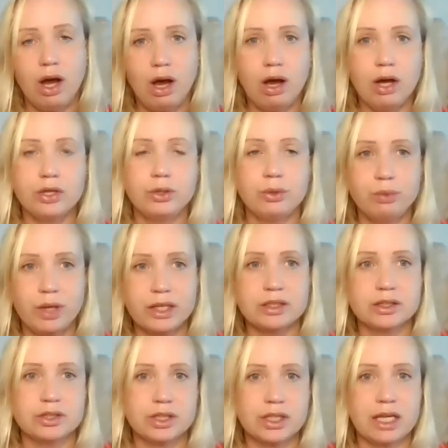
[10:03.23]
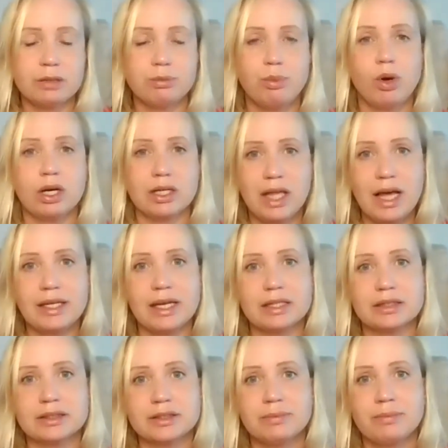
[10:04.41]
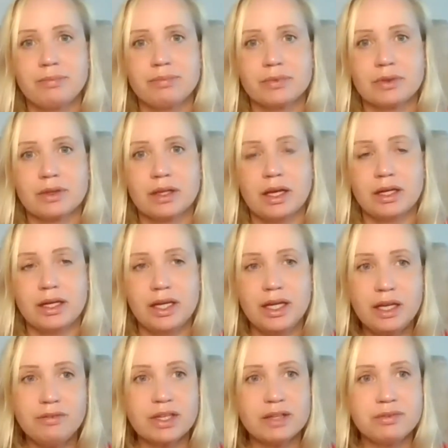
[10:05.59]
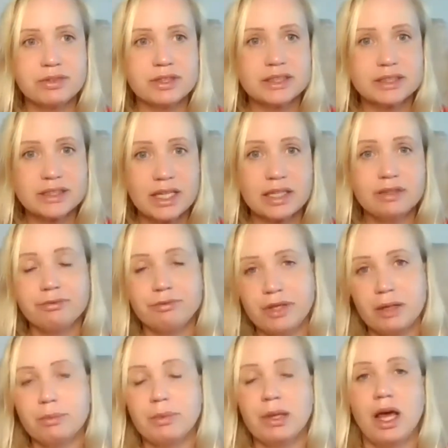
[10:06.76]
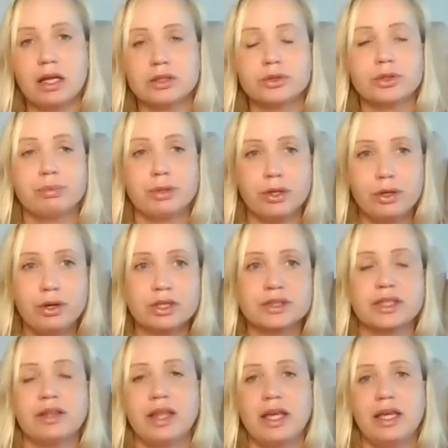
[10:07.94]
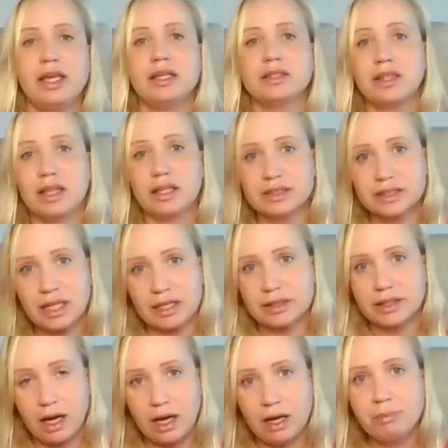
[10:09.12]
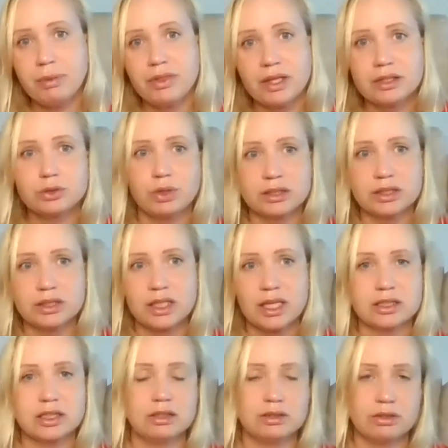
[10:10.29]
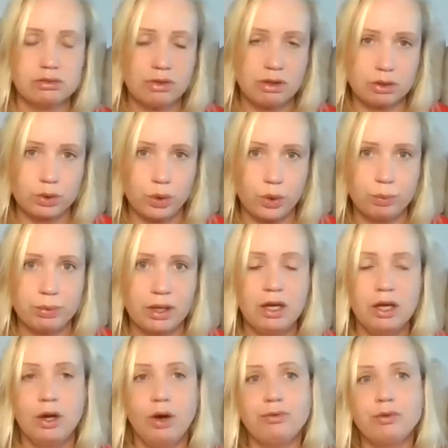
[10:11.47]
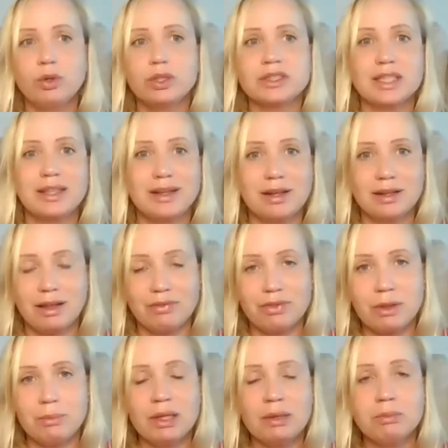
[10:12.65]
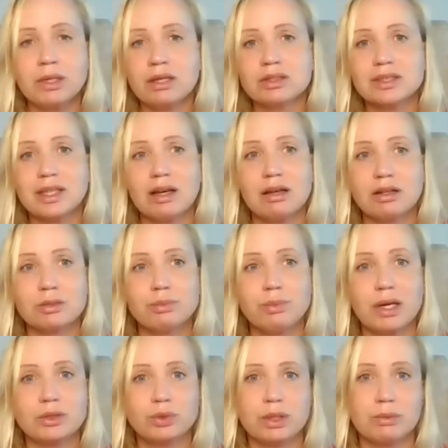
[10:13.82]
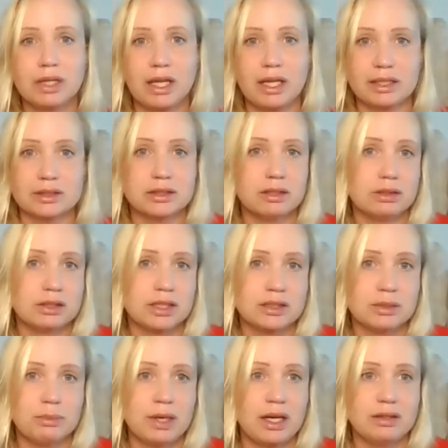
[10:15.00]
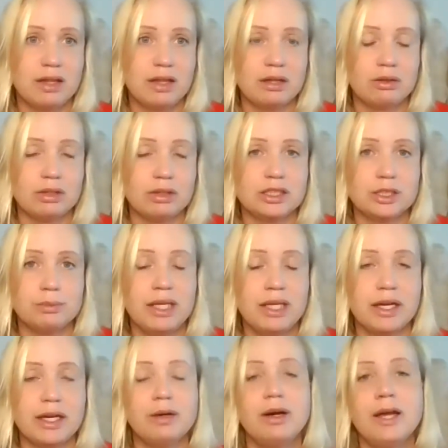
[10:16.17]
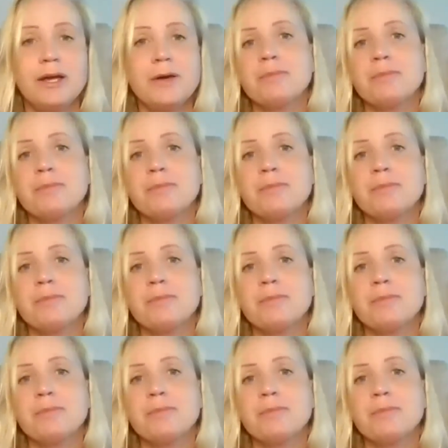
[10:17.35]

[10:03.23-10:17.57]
are you ready to get more clients? And even if it said female entrepreneurs, they signed up and they tried to get into the group. Of course, I didn't let them in because they are not my dream clients. So it doesn't matter, they don't need to be here.